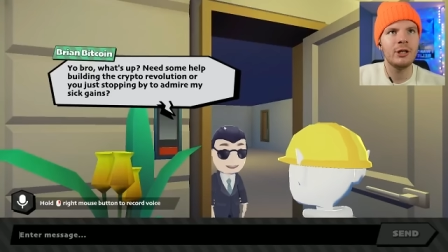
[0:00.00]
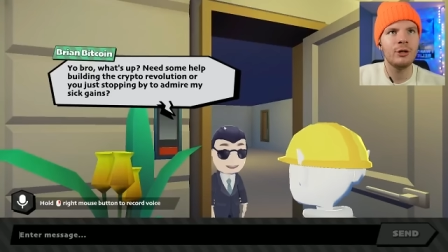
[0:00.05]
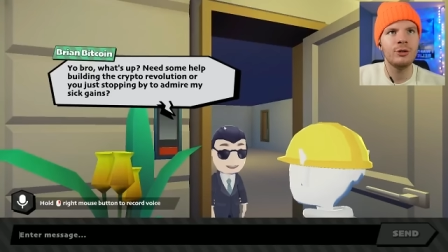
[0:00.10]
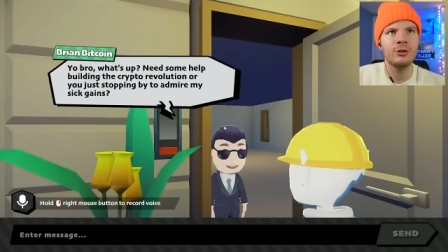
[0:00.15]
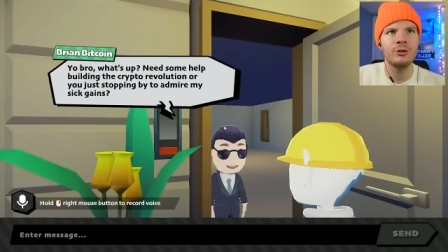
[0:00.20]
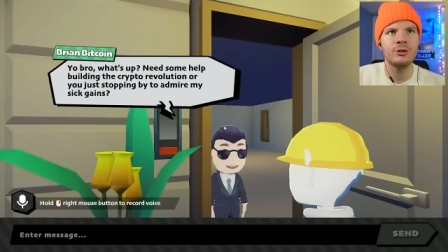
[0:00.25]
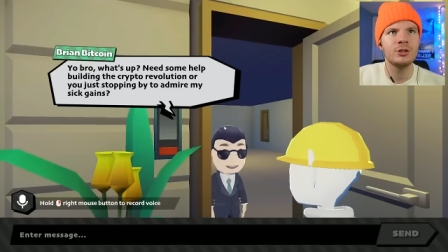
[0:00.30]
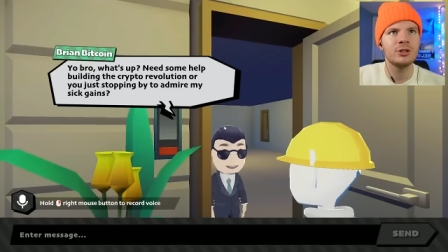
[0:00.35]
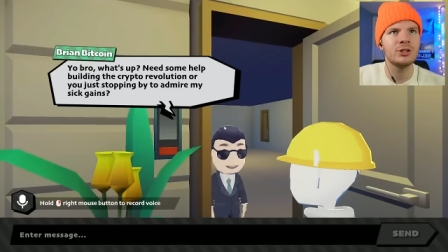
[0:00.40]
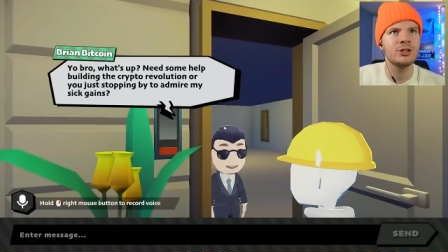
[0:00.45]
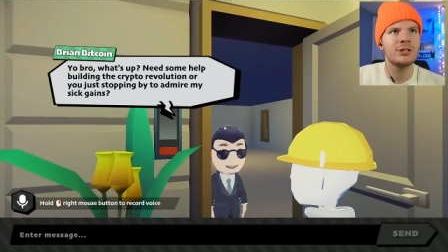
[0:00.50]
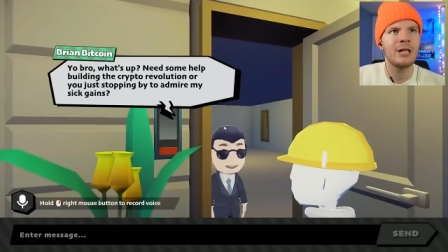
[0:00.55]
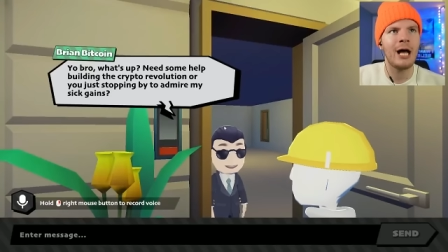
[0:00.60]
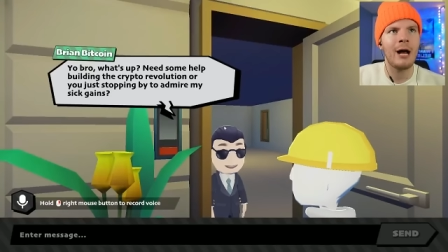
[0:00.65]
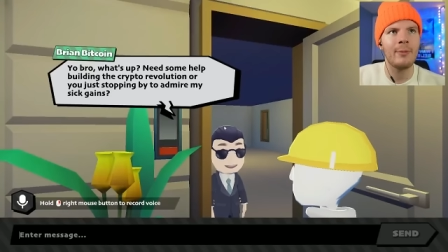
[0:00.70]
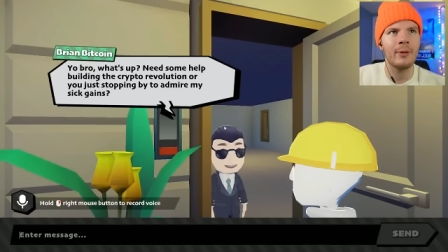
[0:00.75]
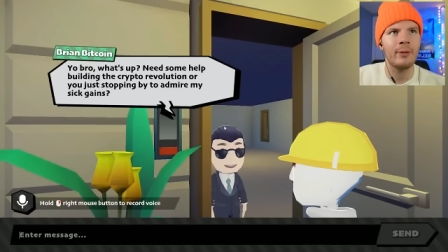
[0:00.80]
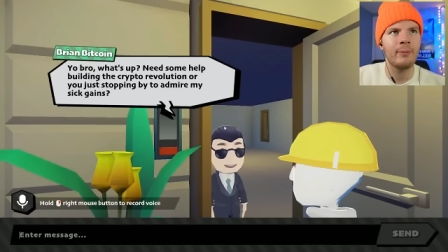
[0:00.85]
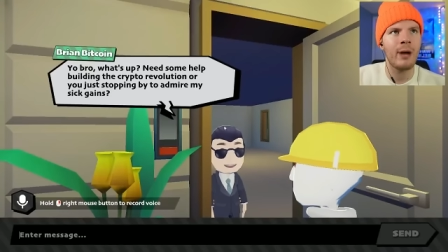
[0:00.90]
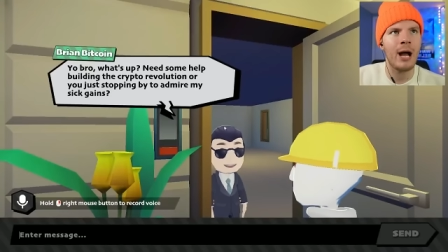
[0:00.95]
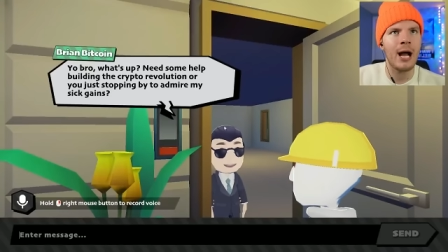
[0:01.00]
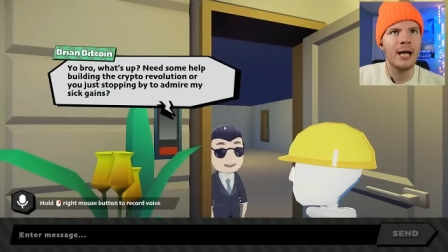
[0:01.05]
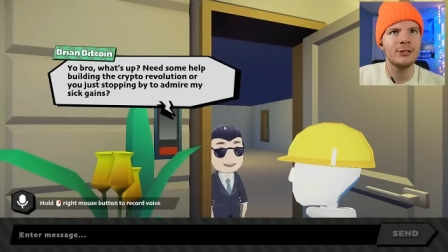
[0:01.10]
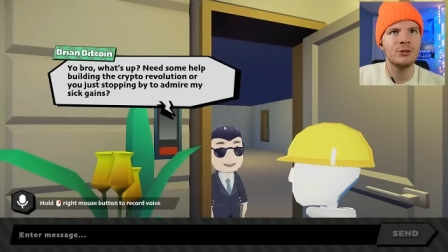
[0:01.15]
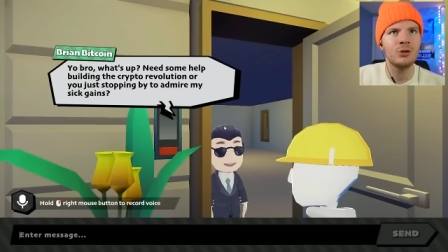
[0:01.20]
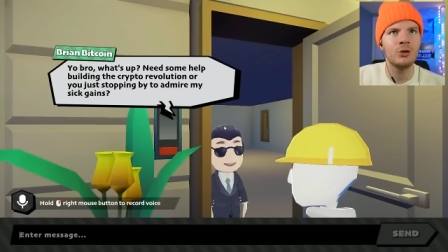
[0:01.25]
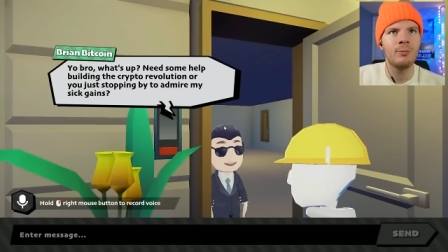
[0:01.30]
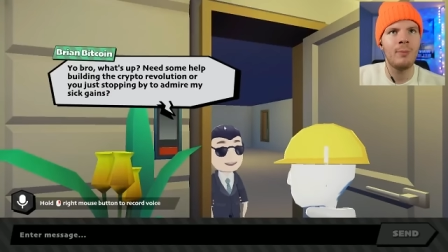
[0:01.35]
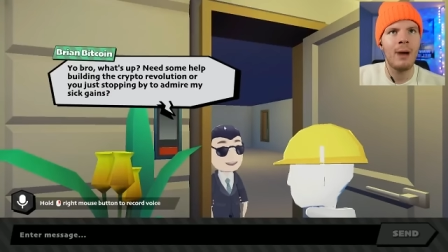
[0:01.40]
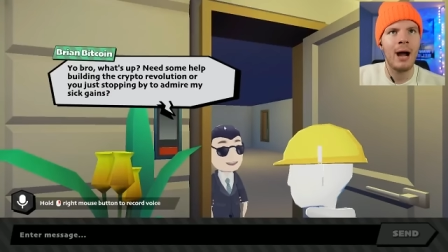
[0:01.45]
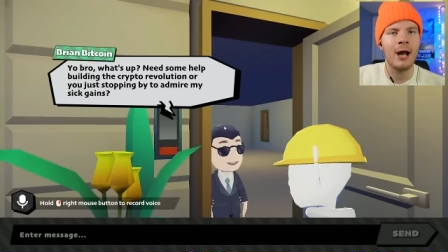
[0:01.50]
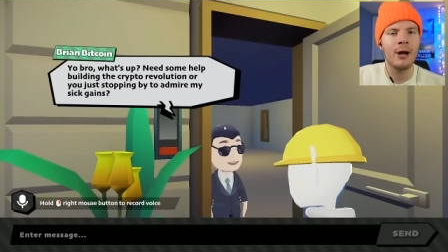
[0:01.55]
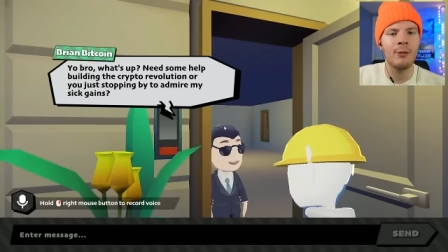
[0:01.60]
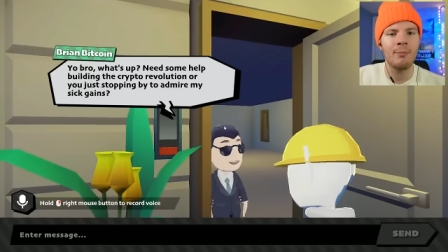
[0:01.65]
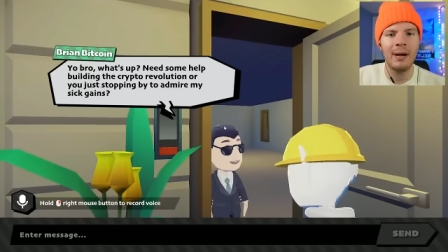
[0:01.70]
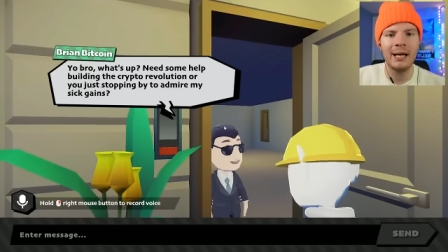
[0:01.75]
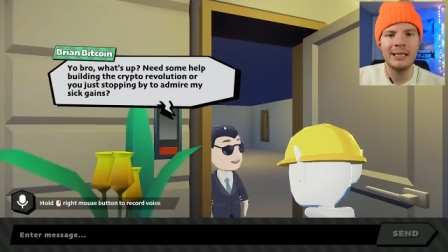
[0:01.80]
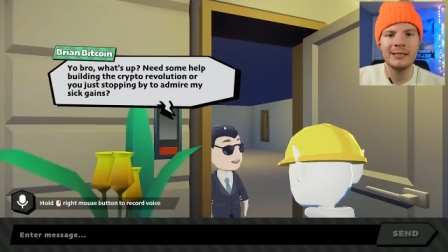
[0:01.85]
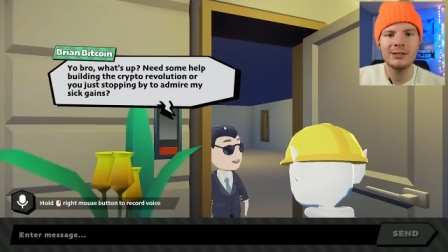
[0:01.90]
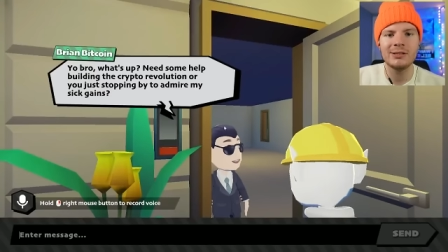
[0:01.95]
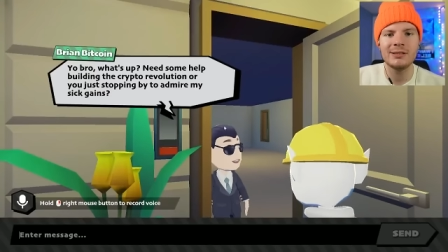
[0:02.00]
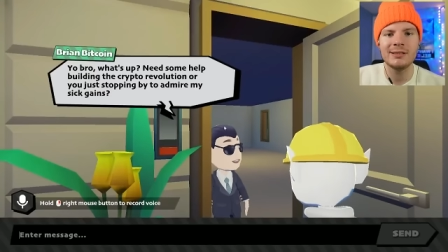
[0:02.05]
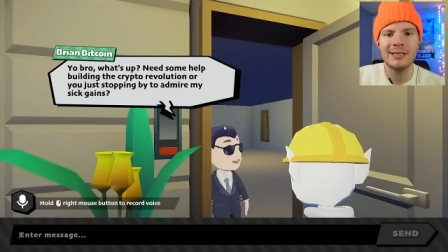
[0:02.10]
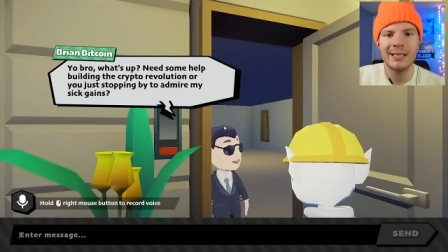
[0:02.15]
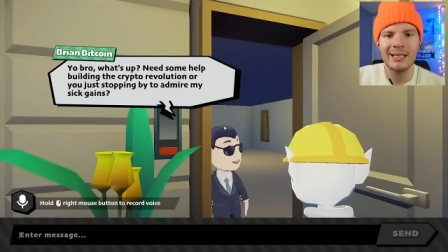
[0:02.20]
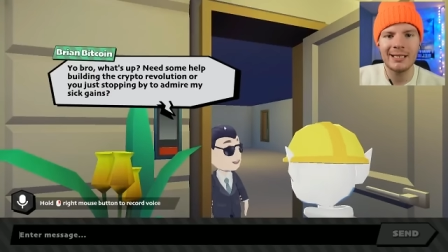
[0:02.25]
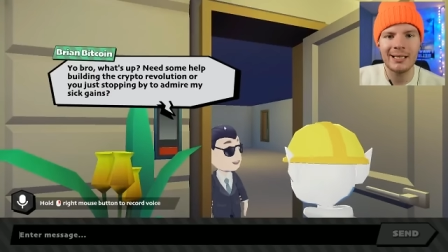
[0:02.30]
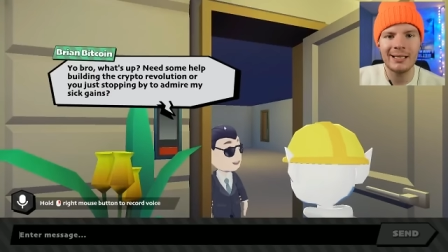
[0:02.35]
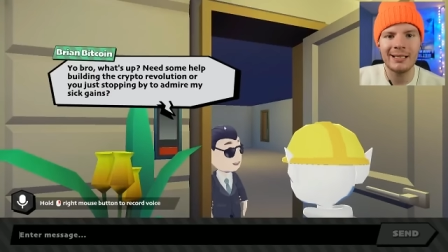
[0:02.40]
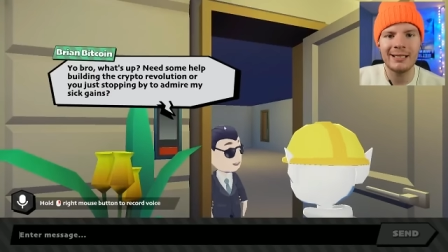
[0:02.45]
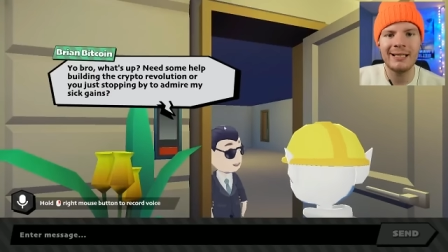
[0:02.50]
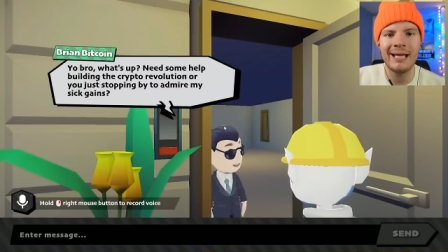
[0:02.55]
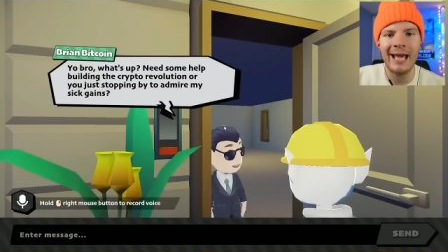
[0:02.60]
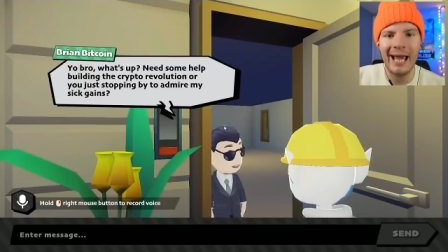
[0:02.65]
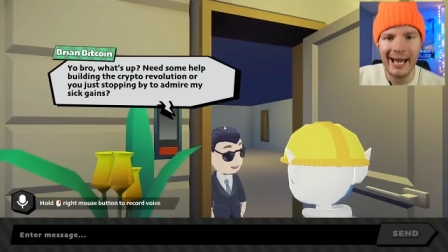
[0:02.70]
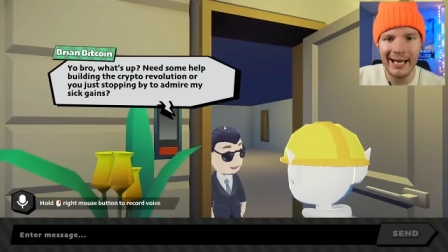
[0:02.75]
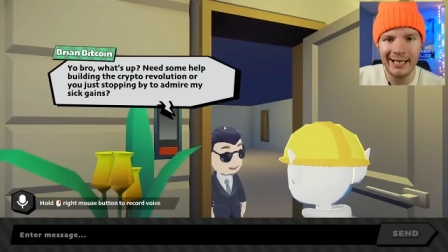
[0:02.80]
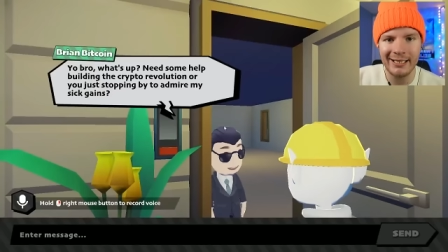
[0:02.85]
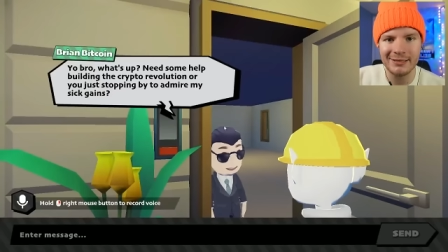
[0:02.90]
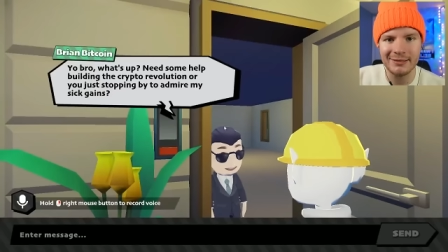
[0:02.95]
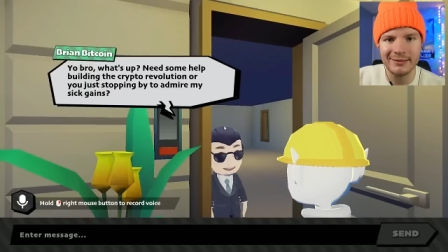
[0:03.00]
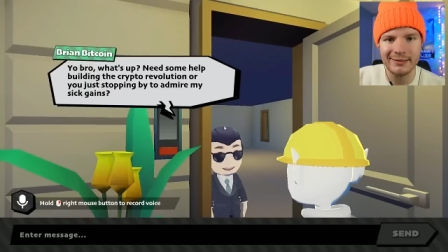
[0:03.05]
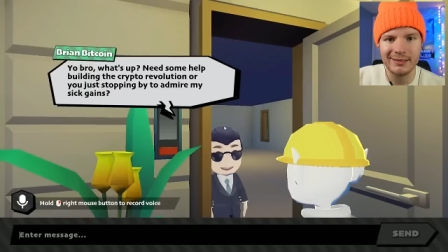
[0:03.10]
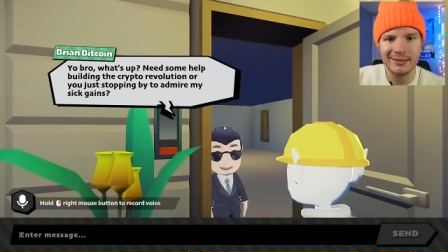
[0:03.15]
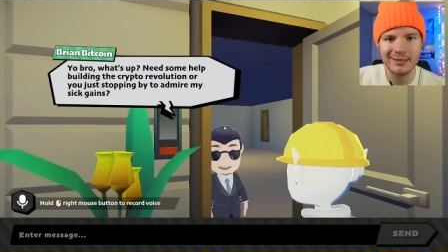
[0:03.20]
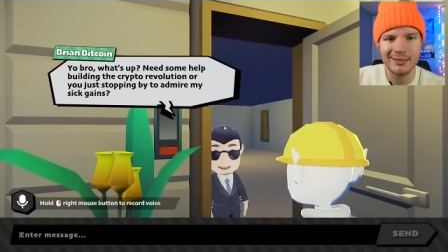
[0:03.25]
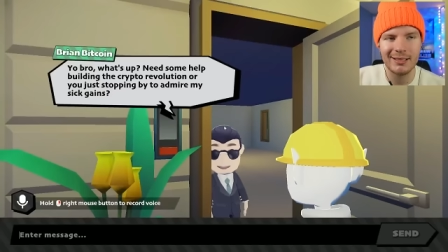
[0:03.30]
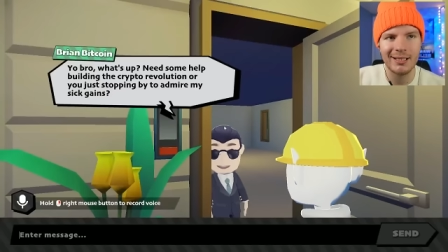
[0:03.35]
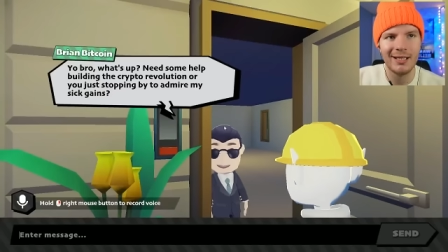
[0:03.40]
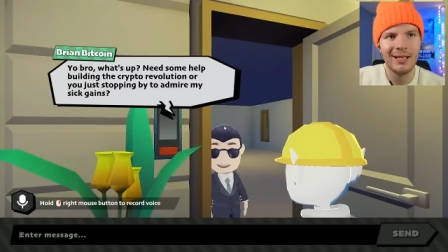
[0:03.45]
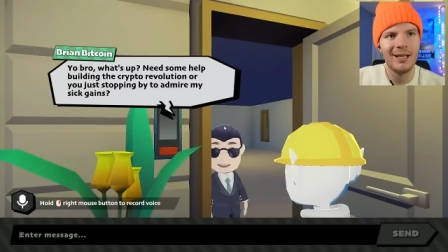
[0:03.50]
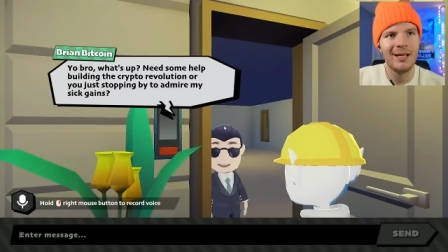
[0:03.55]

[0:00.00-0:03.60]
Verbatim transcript: or are you just stopping by to admire my sick gains?